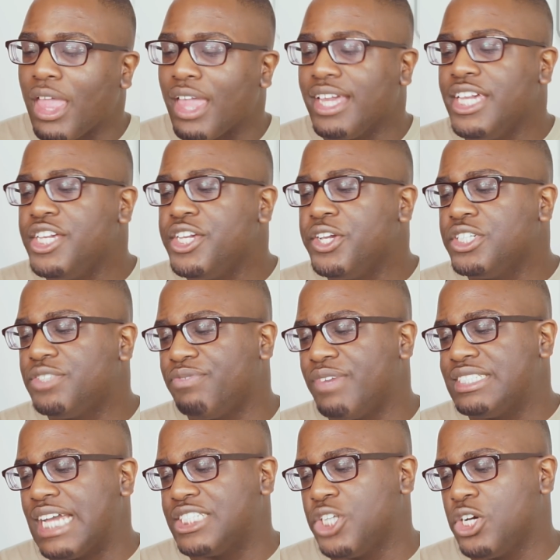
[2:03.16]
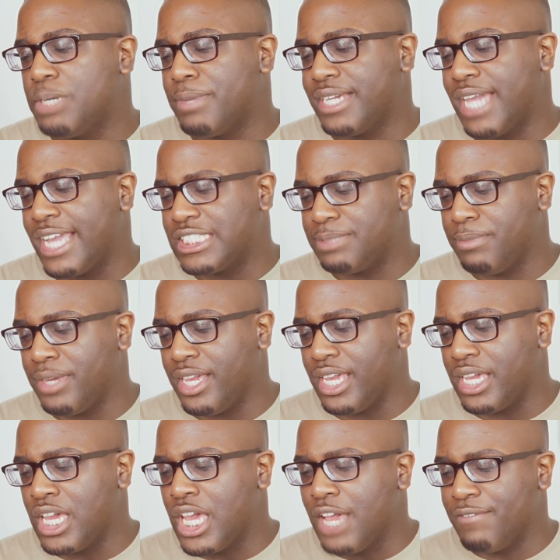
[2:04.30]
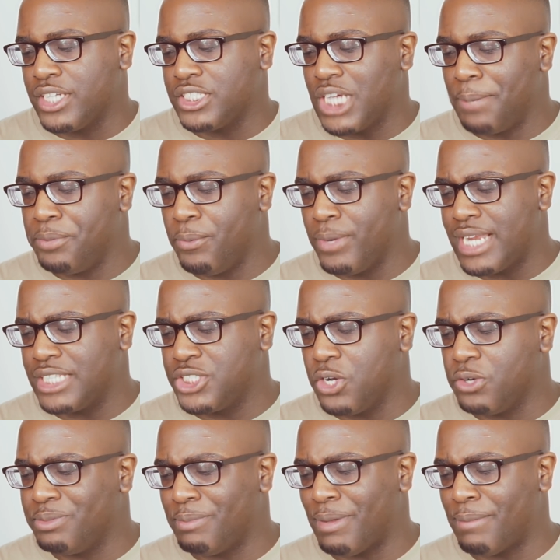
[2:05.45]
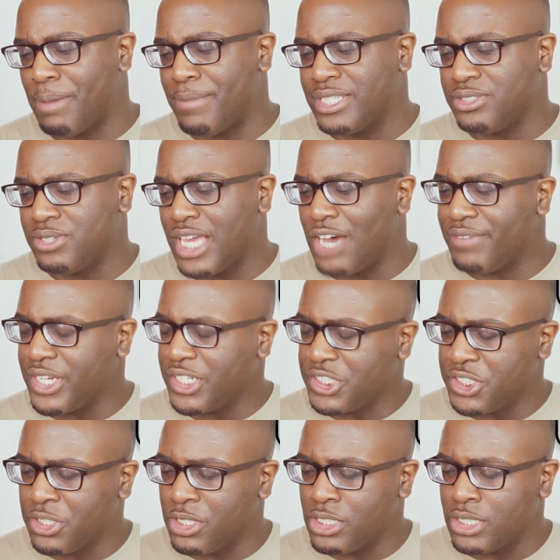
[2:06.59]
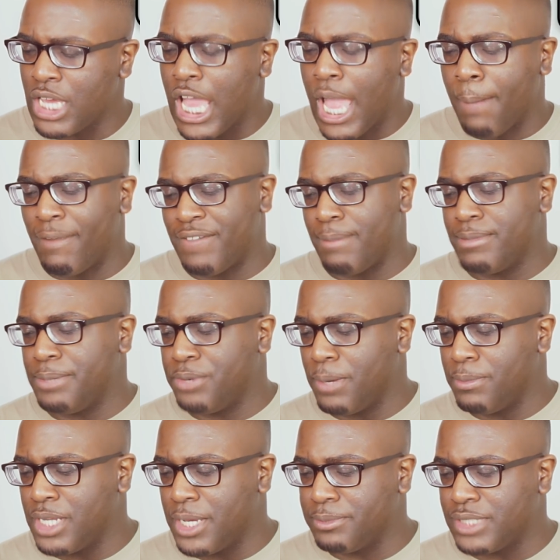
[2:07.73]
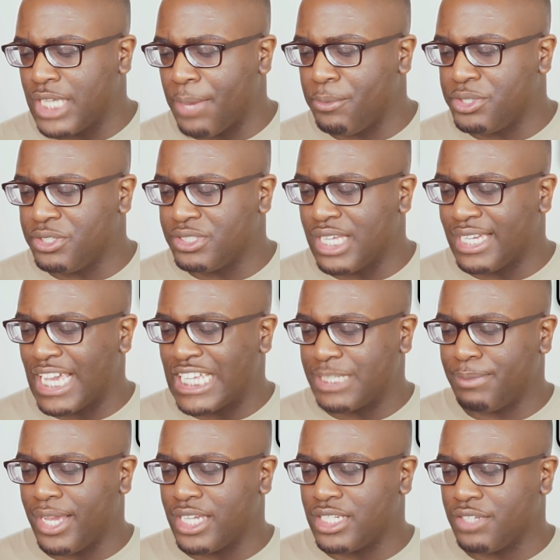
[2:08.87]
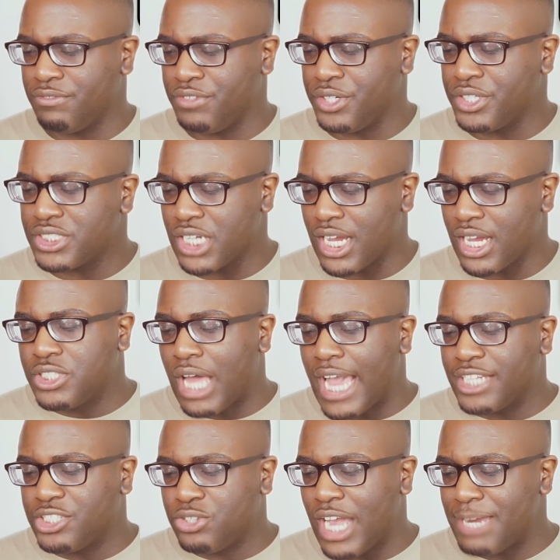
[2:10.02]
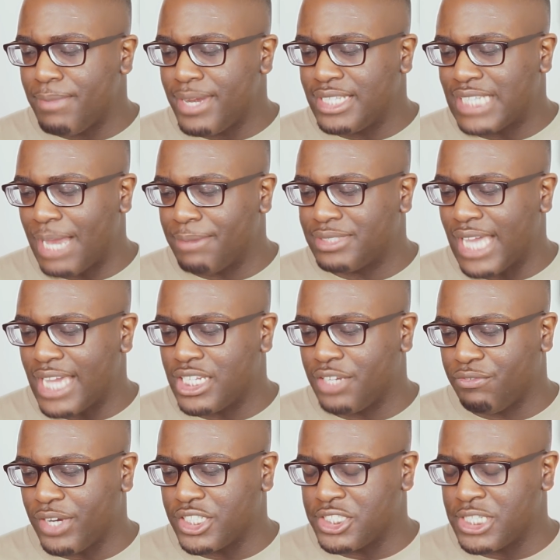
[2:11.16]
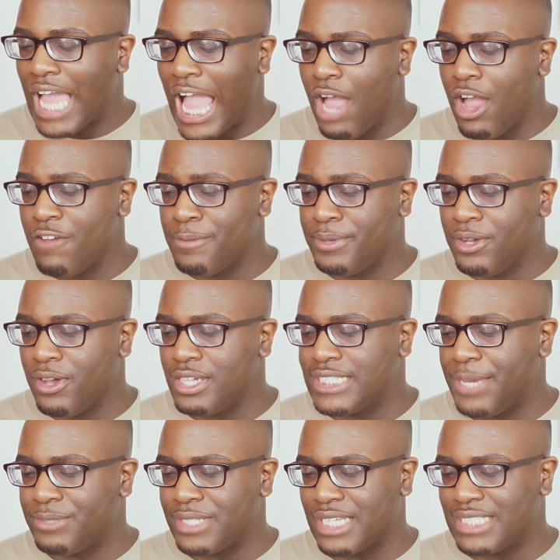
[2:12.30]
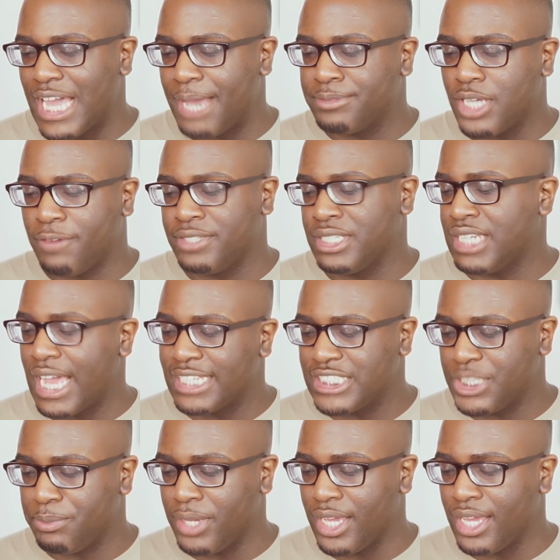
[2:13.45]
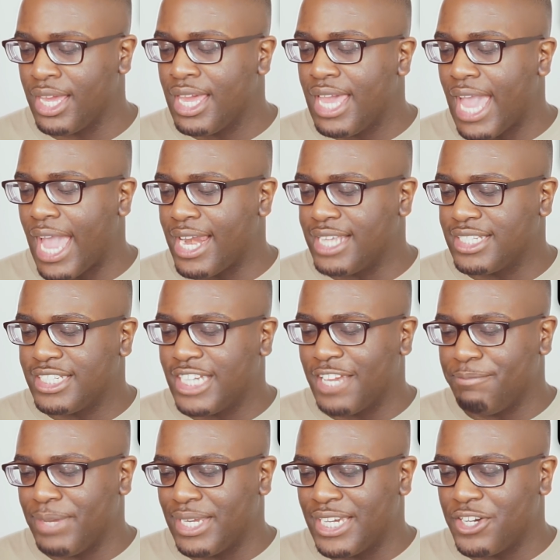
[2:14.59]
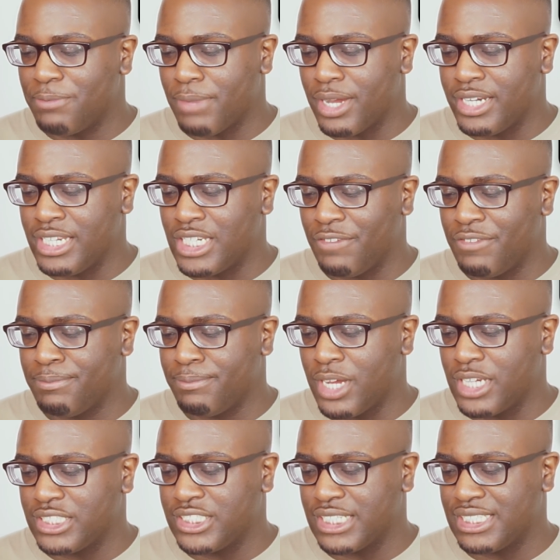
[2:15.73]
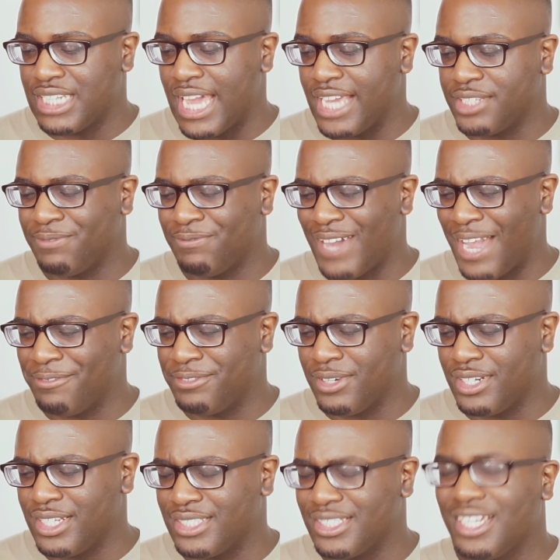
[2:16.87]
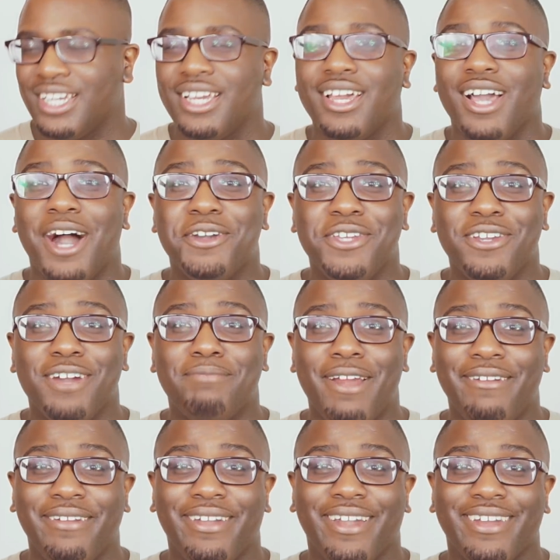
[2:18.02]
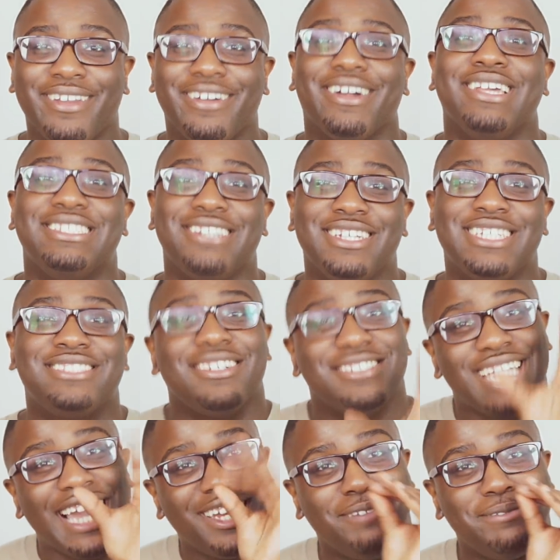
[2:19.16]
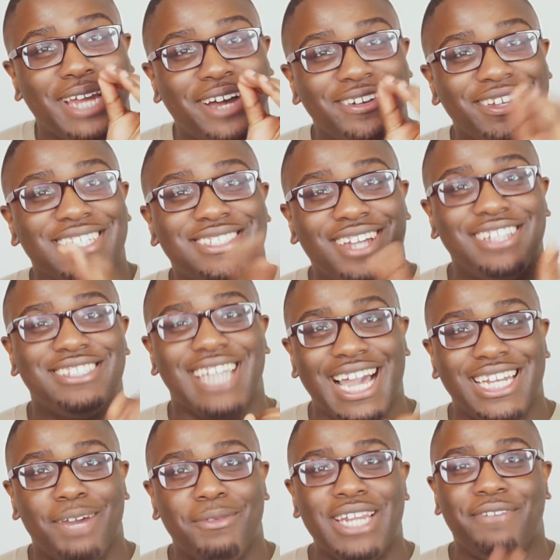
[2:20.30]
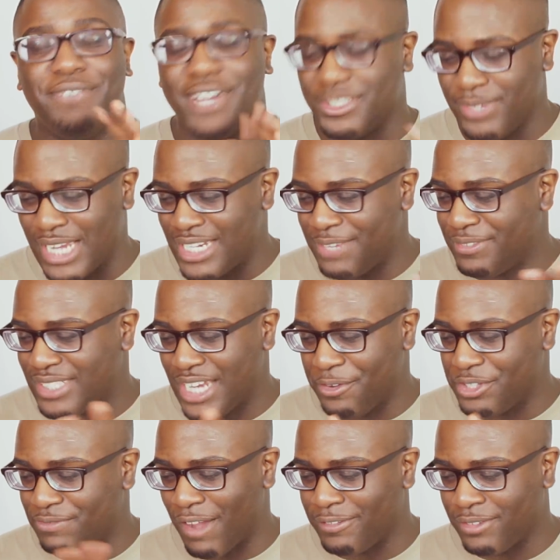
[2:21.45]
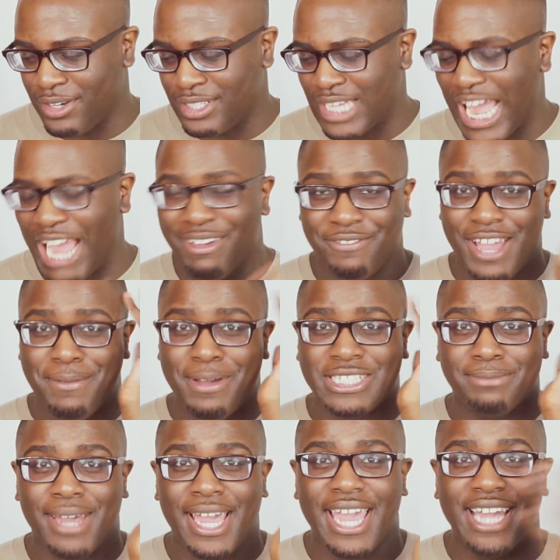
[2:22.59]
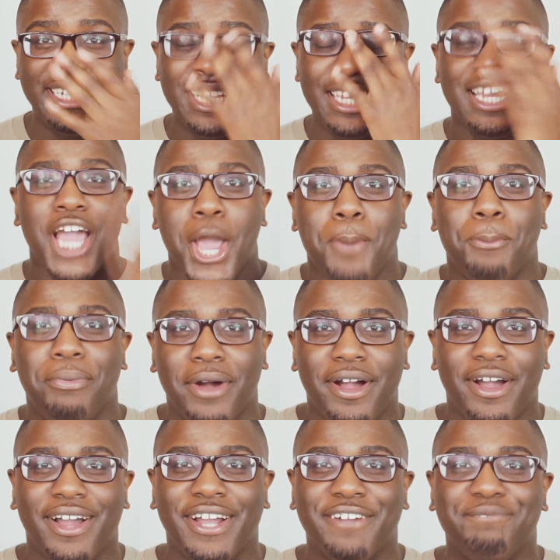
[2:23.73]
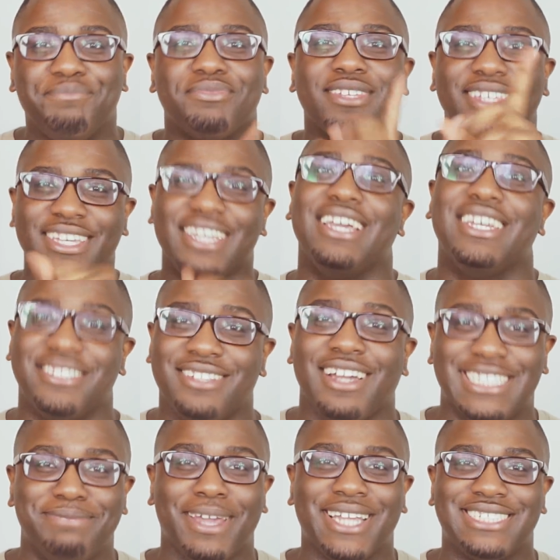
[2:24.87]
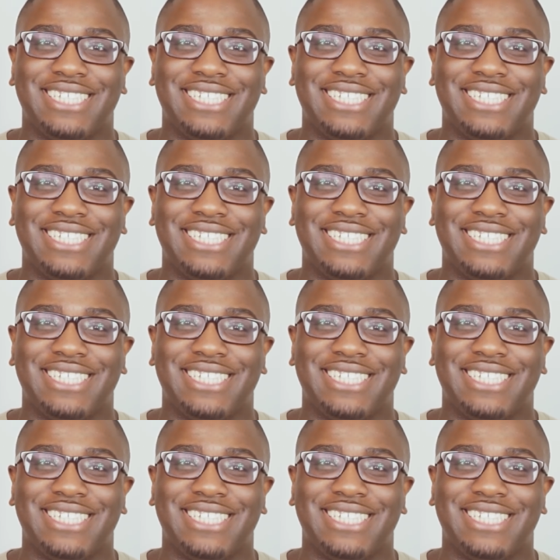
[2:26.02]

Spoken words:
He used things I told him against me. For example, when I told him about my mental health issues, my family problems, he would use it against me in the future. So I tried many times to end the friendship. However, because he was at times often nice to me, and he did give me little money, nothing much, just like $5. Oh, you're American. Okay, it's starting to add up now. It's starting to add up. When I first read it, I didn't even see that it was $5. I had £5 in my head, but it's starting to make